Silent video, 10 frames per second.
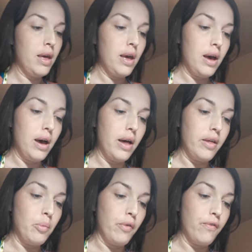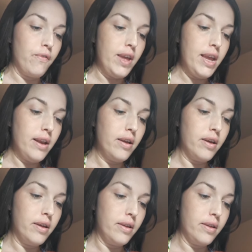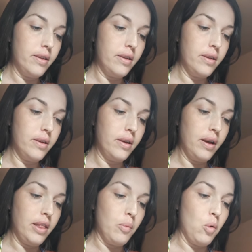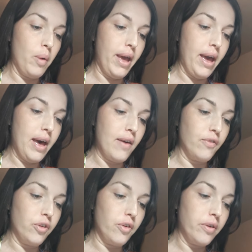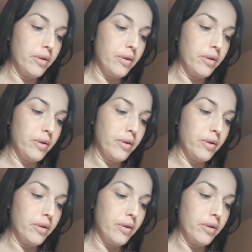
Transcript: Then we'll feed, and then we'll weigh after.